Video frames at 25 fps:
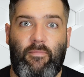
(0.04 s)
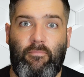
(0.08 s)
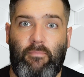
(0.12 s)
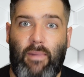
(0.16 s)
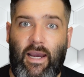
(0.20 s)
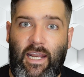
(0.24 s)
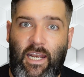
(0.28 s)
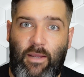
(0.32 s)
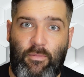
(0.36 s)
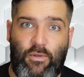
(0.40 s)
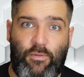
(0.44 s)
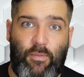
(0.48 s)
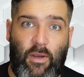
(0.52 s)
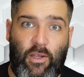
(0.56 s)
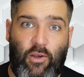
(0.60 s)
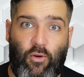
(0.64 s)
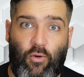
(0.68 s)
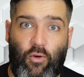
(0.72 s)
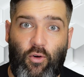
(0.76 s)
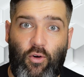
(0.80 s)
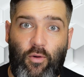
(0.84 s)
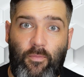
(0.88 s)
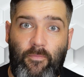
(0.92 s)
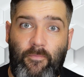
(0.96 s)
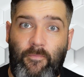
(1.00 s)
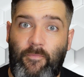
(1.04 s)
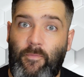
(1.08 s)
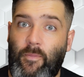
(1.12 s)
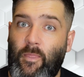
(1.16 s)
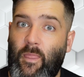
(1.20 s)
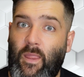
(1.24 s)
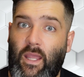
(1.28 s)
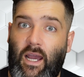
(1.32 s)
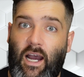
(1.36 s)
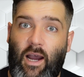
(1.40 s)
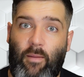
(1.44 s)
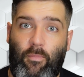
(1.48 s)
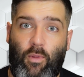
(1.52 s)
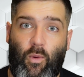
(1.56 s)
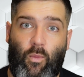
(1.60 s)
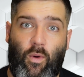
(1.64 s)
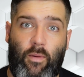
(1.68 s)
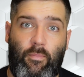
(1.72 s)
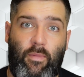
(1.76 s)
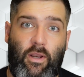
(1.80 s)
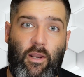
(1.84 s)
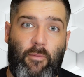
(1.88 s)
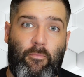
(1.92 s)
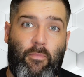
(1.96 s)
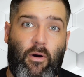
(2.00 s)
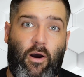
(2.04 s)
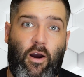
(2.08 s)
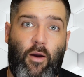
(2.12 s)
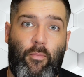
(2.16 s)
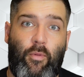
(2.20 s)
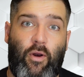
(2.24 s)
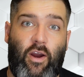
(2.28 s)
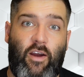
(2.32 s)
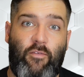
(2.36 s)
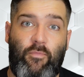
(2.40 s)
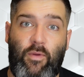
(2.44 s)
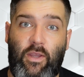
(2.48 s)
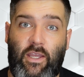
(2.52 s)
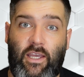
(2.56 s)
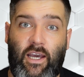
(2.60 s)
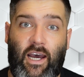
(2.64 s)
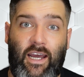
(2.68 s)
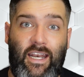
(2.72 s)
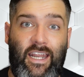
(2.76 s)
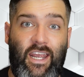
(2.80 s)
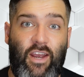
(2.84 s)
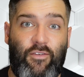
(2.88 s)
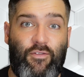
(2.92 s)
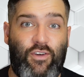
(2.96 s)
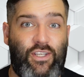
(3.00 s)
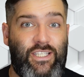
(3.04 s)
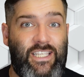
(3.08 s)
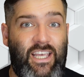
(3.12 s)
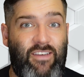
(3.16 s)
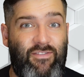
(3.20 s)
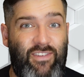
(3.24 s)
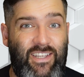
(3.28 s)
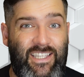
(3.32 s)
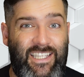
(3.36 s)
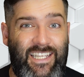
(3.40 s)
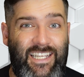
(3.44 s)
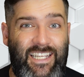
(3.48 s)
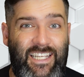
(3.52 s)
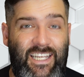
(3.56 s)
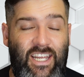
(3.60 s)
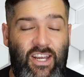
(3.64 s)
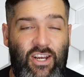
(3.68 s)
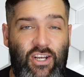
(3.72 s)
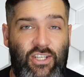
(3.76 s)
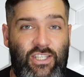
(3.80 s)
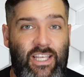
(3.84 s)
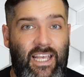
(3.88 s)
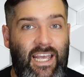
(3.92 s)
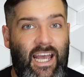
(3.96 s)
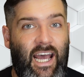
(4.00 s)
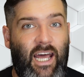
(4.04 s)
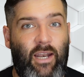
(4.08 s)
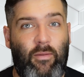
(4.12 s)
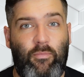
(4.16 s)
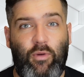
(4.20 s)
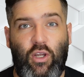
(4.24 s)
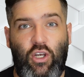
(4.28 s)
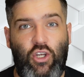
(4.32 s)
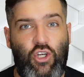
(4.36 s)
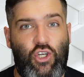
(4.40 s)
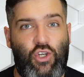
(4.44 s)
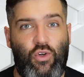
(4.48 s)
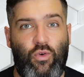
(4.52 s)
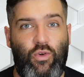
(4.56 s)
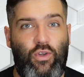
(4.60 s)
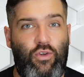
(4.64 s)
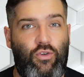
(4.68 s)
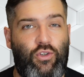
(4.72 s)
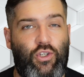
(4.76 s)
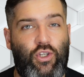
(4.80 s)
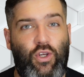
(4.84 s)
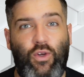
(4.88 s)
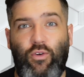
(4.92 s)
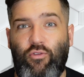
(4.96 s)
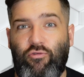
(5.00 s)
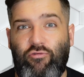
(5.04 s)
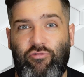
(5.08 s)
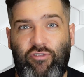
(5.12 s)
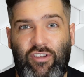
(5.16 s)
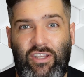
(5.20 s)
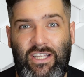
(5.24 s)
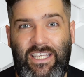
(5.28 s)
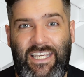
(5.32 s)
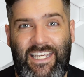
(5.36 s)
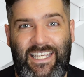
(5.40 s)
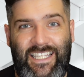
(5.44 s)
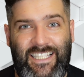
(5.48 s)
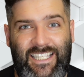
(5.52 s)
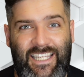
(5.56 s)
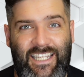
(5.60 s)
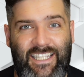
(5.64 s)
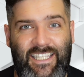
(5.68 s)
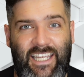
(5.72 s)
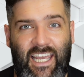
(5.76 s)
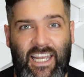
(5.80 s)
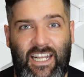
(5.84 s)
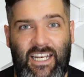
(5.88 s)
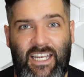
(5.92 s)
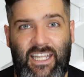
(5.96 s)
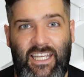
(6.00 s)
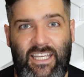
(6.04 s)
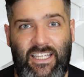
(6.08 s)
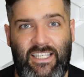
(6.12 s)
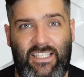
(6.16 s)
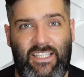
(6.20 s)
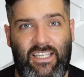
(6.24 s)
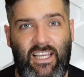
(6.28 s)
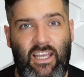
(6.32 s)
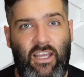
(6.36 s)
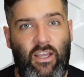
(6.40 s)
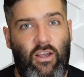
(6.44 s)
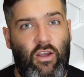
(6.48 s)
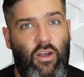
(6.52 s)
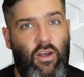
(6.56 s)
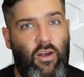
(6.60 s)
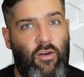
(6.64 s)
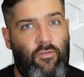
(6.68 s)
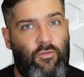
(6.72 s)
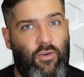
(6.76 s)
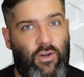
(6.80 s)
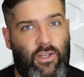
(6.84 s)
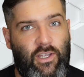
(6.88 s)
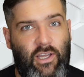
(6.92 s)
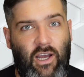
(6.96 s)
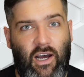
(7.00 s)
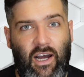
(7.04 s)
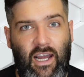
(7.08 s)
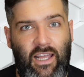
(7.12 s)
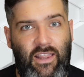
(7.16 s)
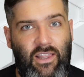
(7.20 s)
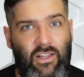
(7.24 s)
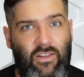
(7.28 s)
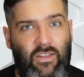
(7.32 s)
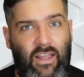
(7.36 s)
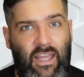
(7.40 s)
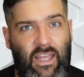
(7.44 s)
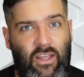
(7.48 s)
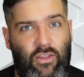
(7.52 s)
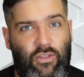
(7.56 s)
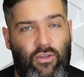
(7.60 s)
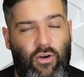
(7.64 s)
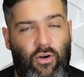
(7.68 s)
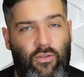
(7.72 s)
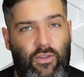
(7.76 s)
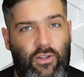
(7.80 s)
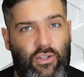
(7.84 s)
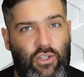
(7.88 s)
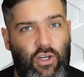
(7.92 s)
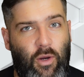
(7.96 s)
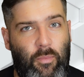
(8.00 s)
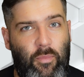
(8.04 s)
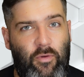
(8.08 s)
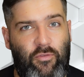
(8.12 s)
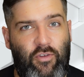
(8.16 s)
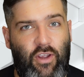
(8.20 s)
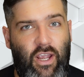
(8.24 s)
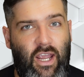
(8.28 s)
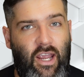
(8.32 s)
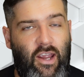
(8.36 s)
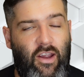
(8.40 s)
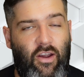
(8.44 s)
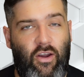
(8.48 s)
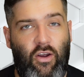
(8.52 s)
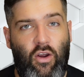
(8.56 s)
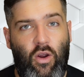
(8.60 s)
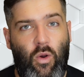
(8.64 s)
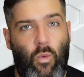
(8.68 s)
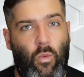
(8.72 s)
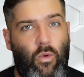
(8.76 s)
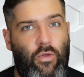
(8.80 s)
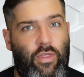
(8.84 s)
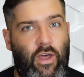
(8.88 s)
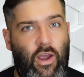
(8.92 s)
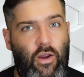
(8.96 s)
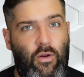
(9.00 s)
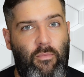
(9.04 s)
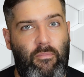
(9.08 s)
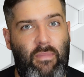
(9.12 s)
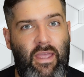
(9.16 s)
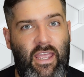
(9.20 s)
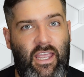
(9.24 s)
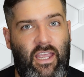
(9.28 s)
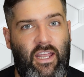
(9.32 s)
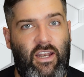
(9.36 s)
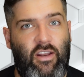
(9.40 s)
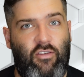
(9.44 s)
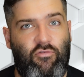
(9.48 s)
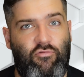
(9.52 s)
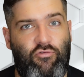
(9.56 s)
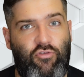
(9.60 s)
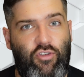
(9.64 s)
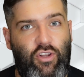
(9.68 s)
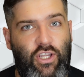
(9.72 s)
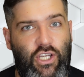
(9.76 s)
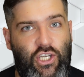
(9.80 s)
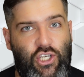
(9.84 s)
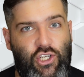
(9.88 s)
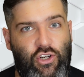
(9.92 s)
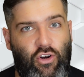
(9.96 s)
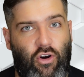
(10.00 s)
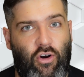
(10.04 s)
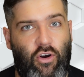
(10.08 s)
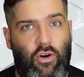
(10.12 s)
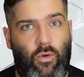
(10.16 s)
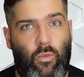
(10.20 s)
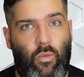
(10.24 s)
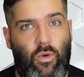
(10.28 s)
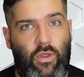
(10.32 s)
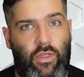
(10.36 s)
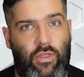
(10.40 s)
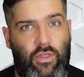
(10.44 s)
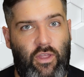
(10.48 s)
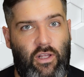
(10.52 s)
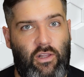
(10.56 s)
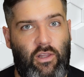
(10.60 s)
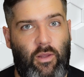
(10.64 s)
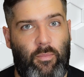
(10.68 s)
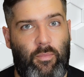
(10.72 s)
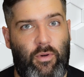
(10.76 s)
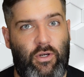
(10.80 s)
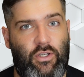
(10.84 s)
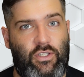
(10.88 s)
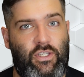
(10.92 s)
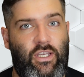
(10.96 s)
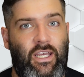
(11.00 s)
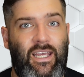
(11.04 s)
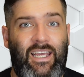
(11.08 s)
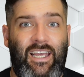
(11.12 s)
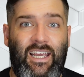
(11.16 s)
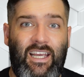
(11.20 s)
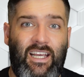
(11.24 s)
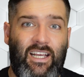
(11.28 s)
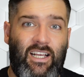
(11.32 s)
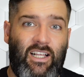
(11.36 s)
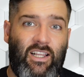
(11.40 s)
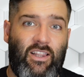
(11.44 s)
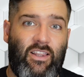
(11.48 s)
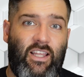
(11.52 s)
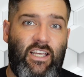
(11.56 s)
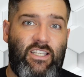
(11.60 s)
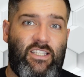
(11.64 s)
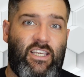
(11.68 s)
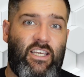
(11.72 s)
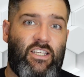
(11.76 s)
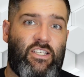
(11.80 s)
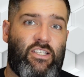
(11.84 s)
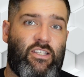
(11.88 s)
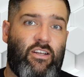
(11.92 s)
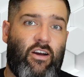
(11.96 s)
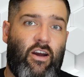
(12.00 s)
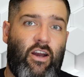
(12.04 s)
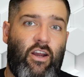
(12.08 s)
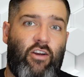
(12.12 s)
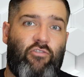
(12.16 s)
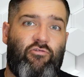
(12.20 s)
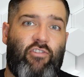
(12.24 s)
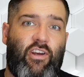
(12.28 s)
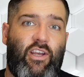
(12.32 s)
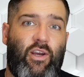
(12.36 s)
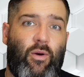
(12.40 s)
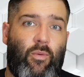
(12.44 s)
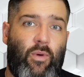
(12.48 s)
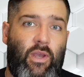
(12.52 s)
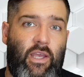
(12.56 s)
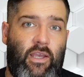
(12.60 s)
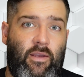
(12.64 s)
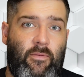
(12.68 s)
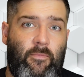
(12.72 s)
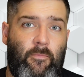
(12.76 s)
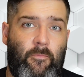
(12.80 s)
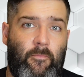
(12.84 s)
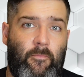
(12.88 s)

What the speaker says: My name is Michael Holm. I'm the 1 Minute Barber. I've been cutting hair for 17 years and I'm going to show you 2 really easy techniques for cutting the length on the top of your hair without making it really short with the clippers. Let's get started right away.